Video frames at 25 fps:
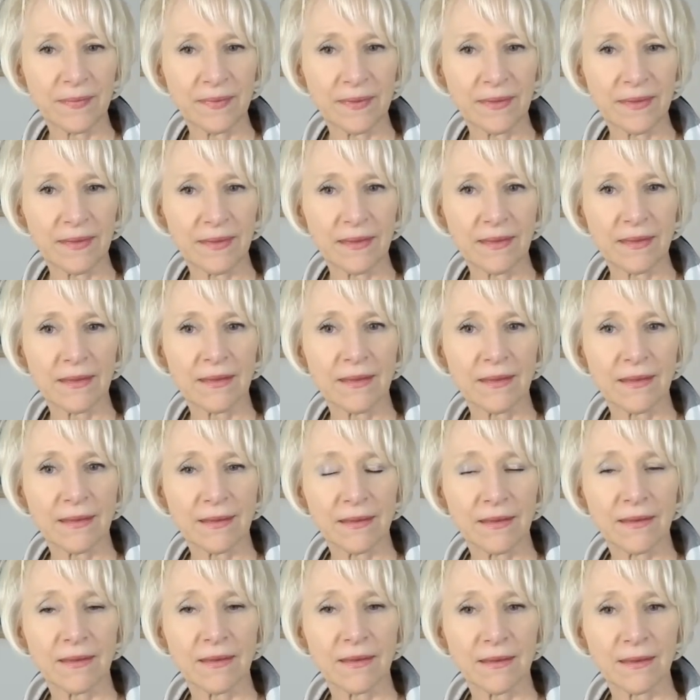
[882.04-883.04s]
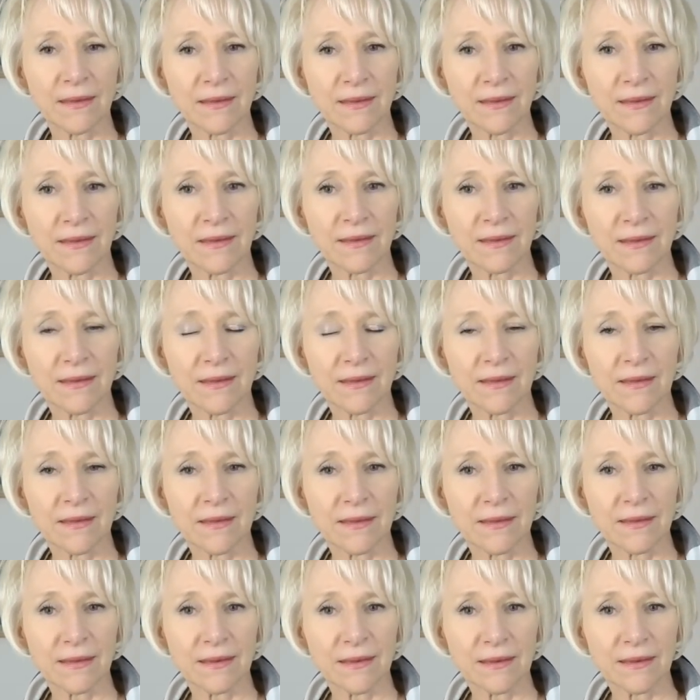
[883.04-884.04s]

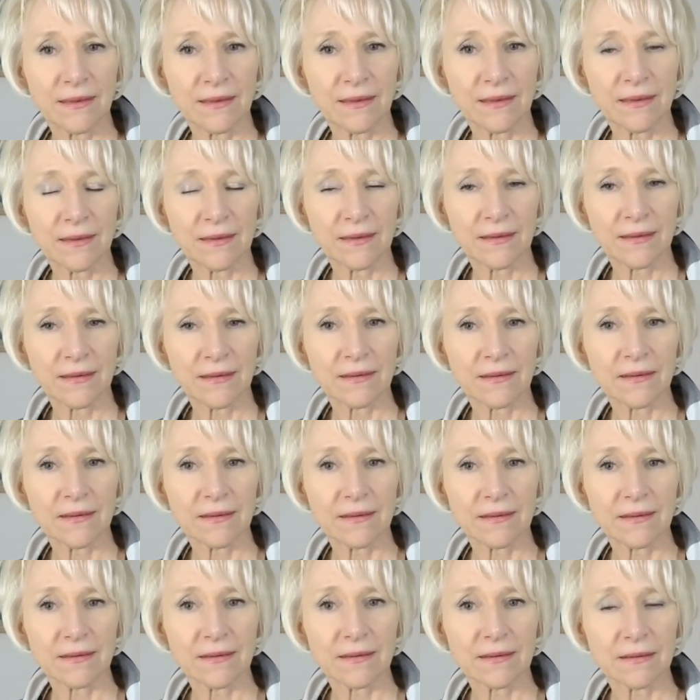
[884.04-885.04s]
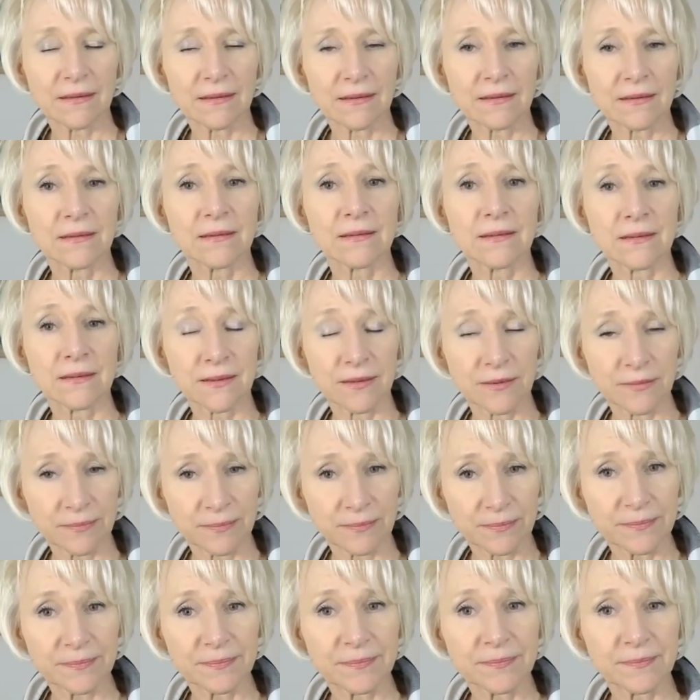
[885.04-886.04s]

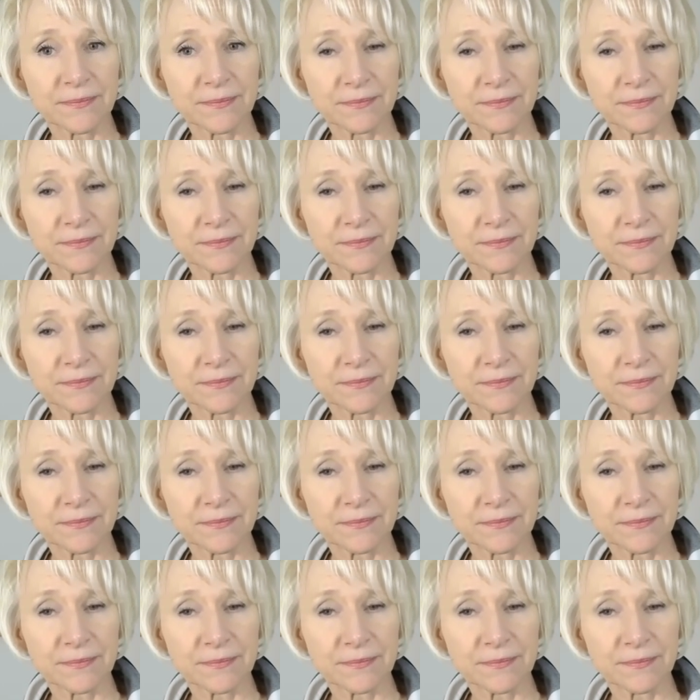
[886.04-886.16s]
No words are spoken by the person on screen.